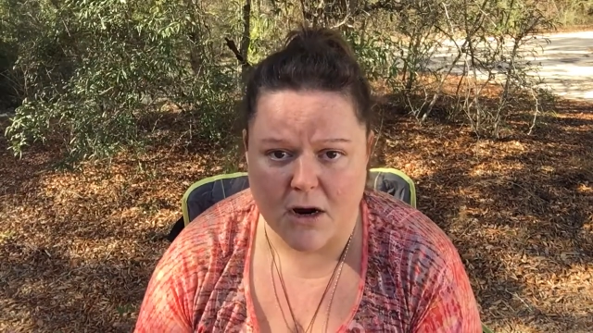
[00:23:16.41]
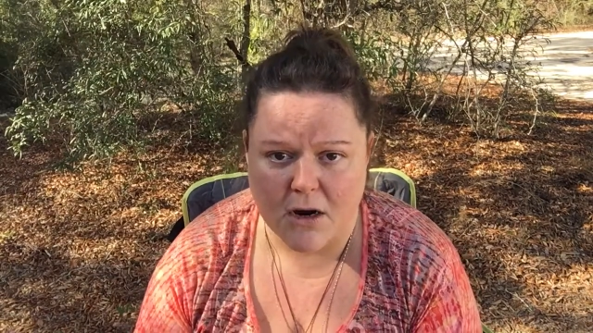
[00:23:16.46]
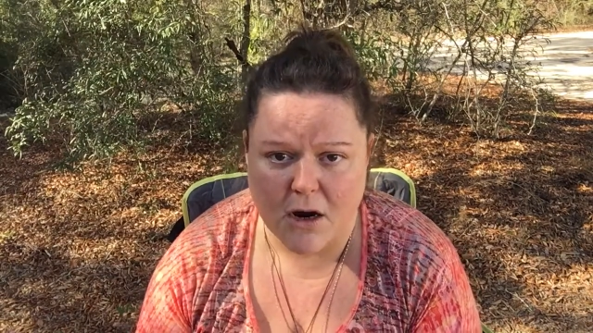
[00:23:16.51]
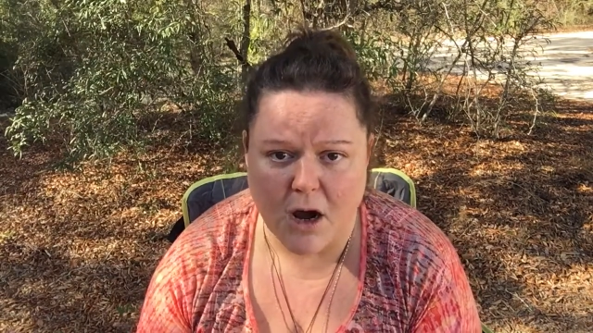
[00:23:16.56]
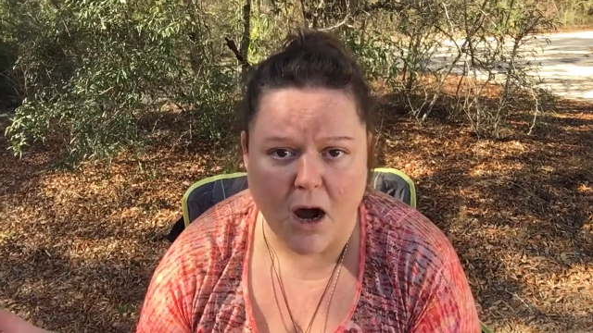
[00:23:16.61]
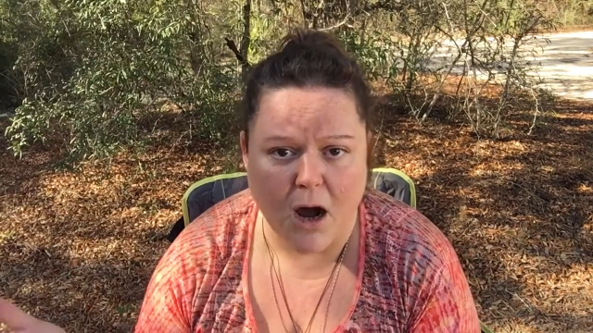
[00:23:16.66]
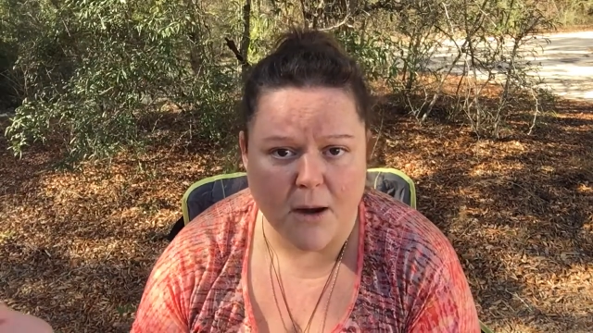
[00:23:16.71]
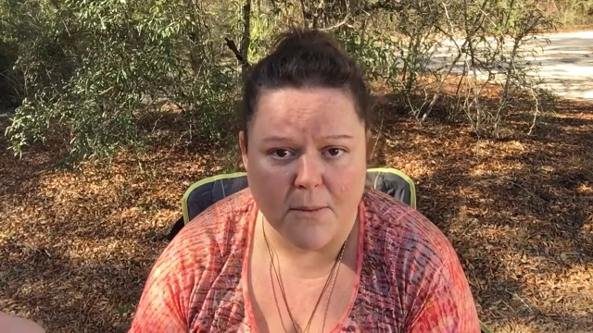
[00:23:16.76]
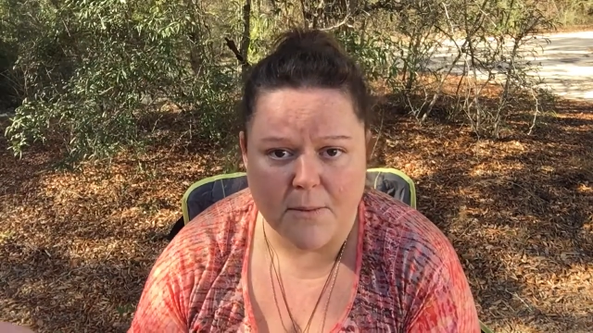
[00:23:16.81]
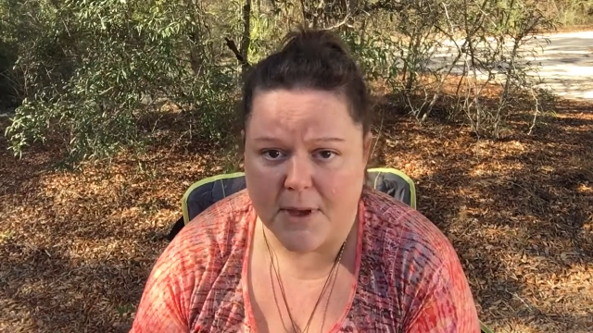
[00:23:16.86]

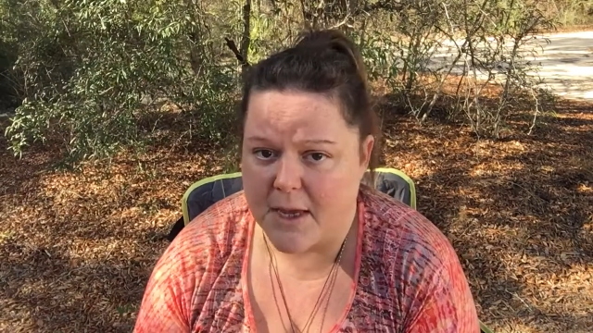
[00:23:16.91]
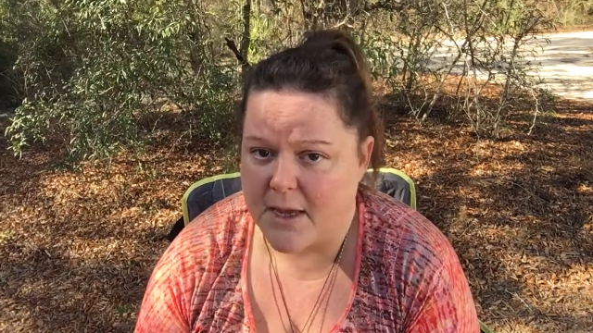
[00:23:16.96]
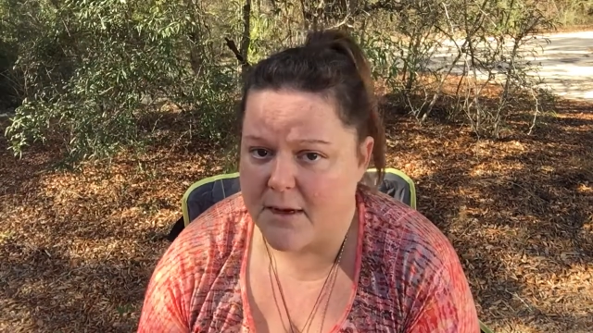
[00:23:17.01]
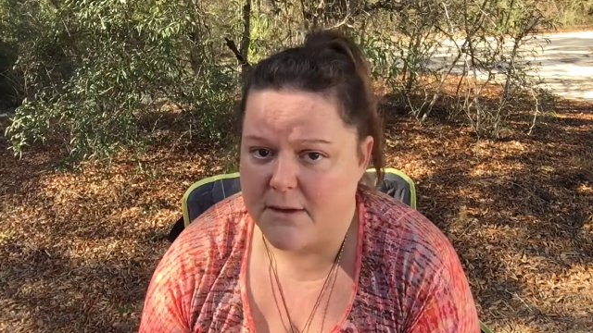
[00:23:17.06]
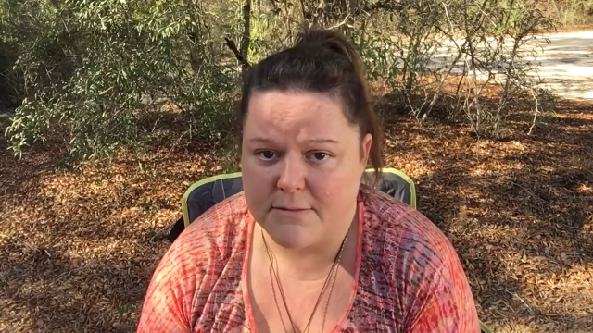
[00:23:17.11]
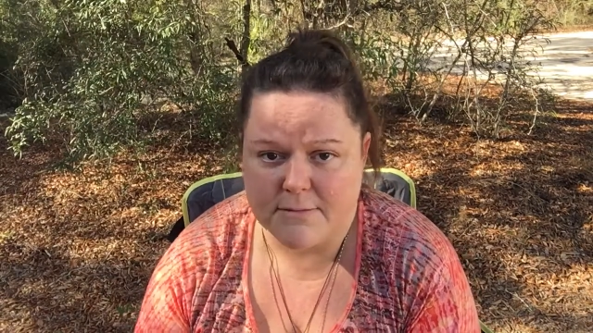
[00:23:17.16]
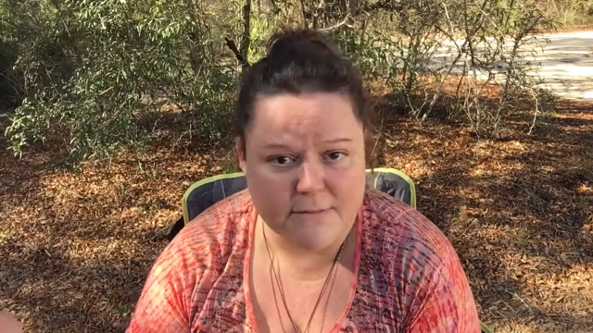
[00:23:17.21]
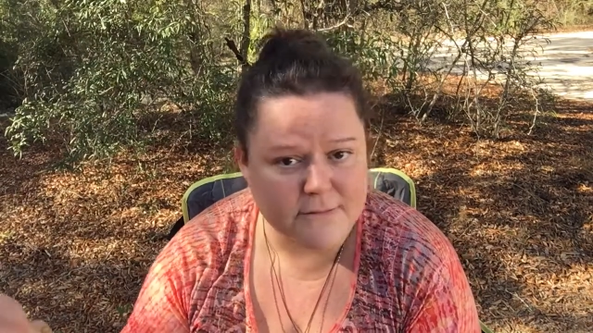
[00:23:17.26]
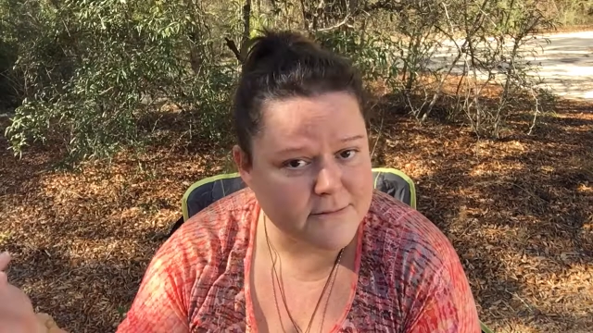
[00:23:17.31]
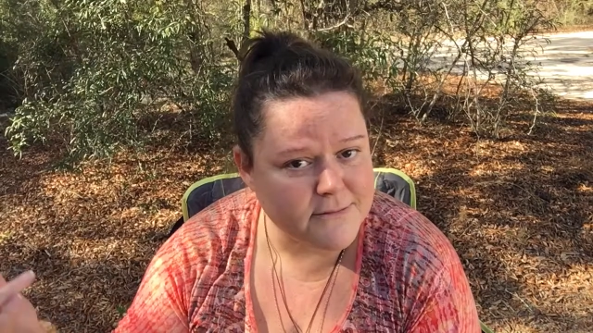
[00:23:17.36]
comment,
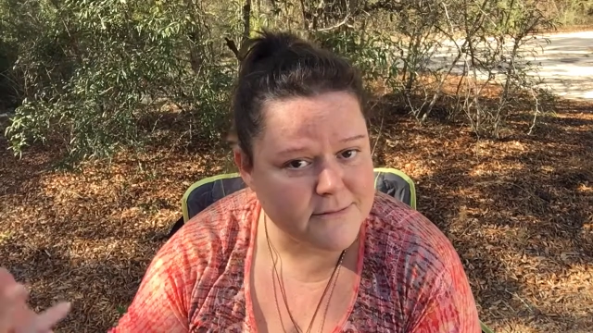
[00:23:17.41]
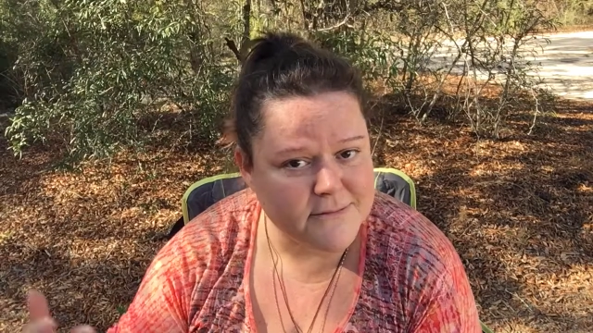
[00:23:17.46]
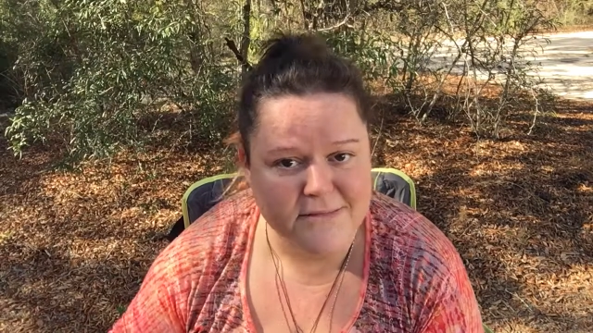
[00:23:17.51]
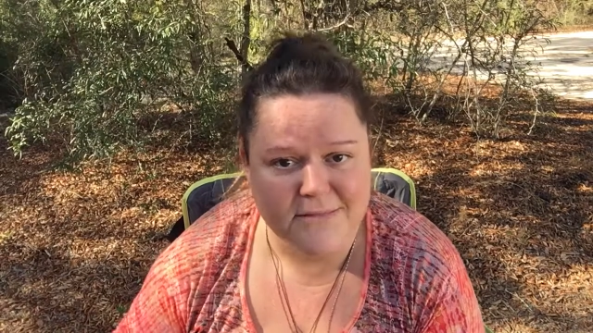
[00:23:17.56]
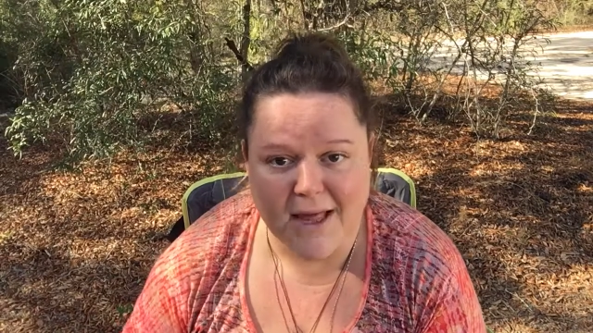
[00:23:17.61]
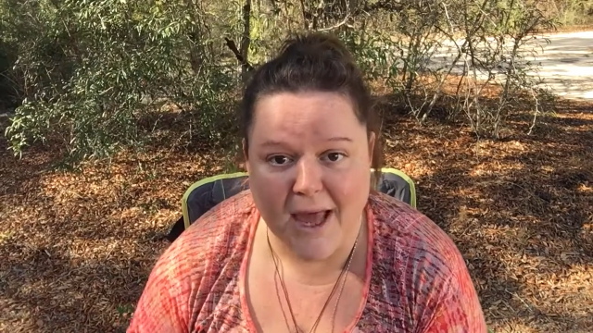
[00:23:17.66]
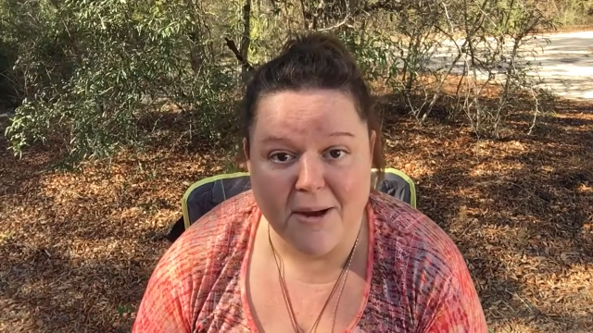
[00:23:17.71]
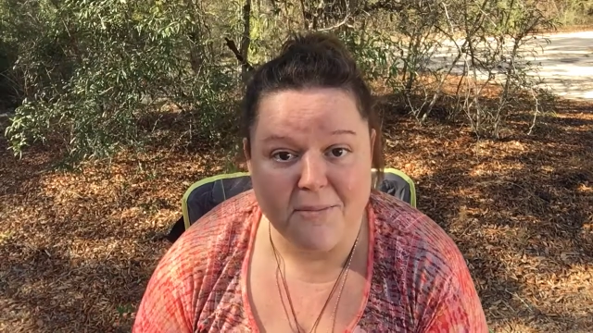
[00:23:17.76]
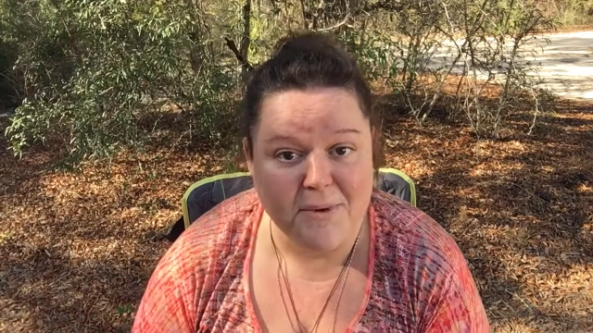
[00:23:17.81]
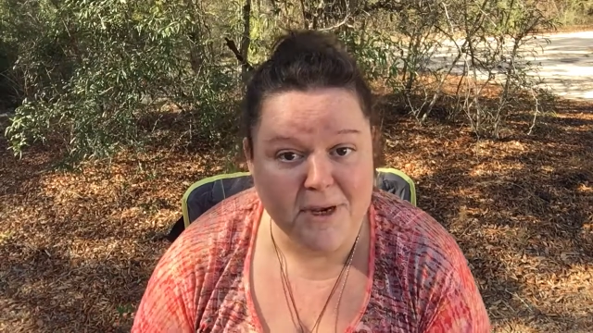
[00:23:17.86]

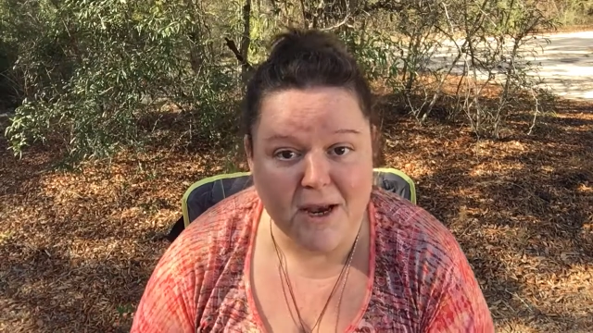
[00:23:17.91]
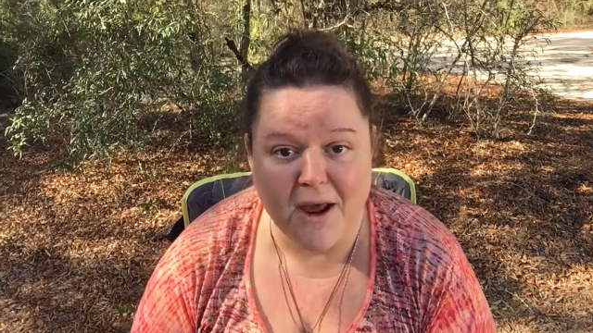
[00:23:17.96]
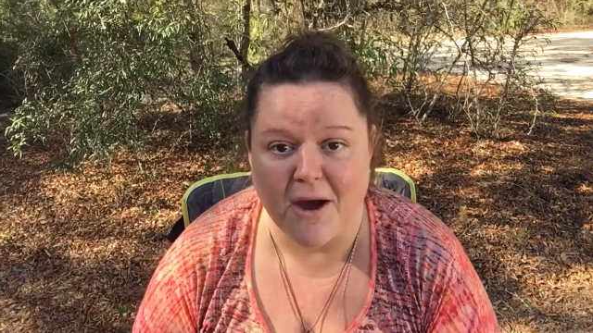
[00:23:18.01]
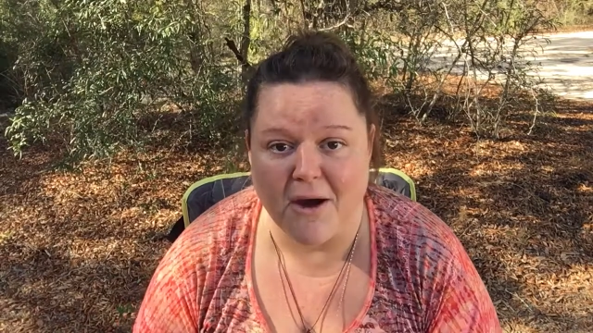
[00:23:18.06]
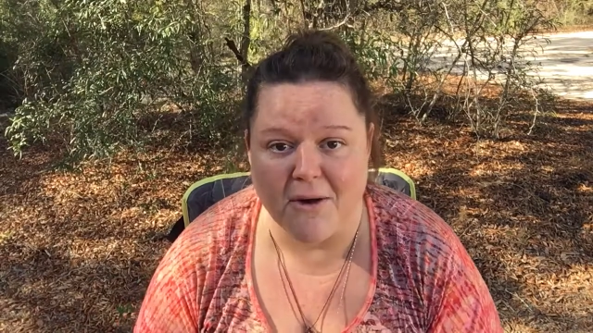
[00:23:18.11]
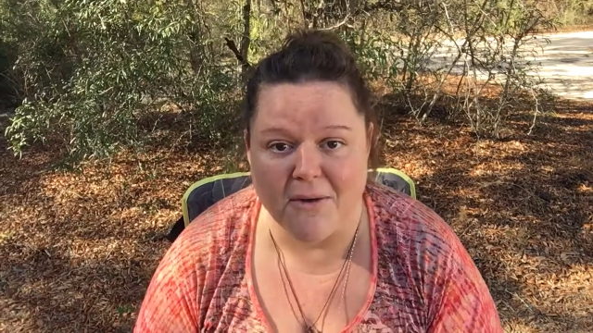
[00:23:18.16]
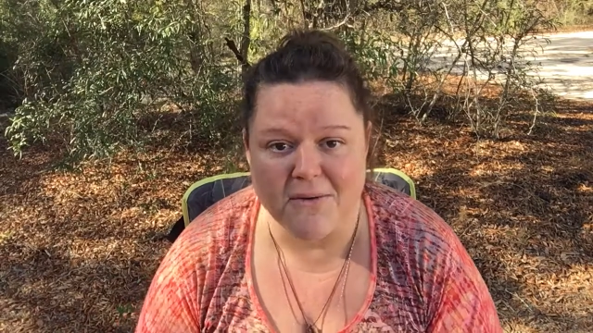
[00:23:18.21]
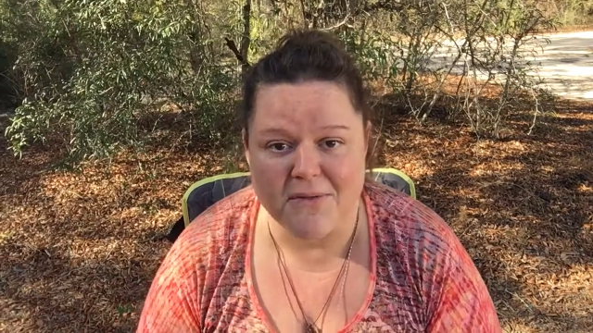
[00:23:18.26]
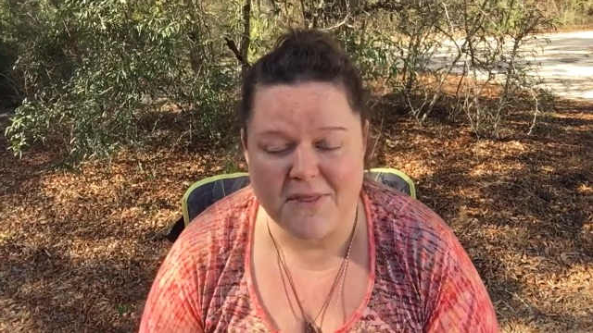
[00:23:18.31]
let me know.